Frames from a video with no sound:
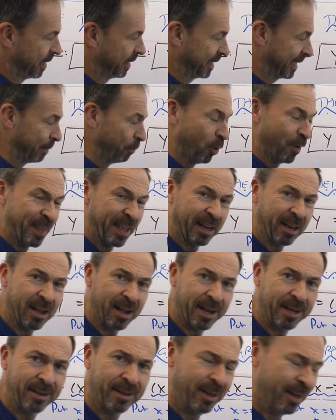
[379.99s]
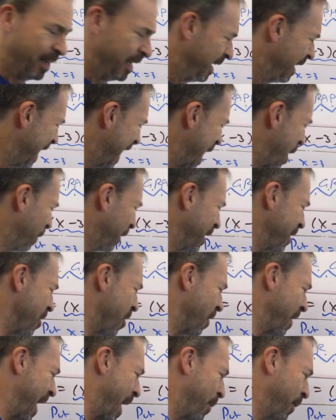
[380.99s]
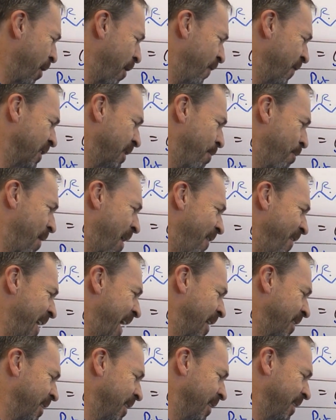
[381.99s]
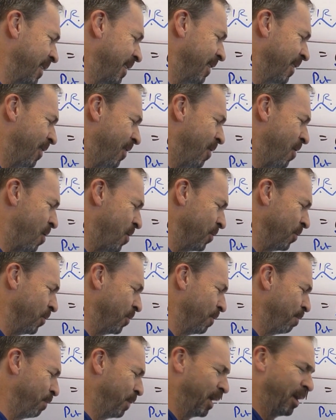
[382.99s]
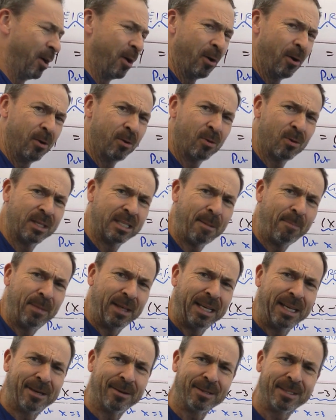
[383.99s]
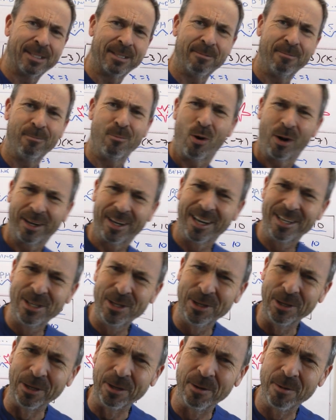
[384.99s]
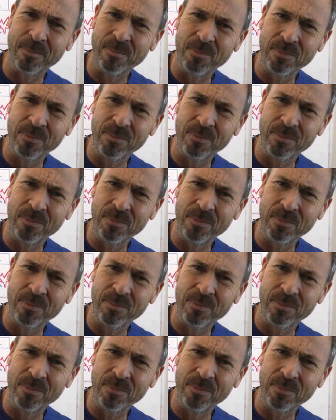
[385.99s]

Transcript: It's somewhere on that line, how would I know? How would I know if it's above the axis, on, below, or something else? What can I do?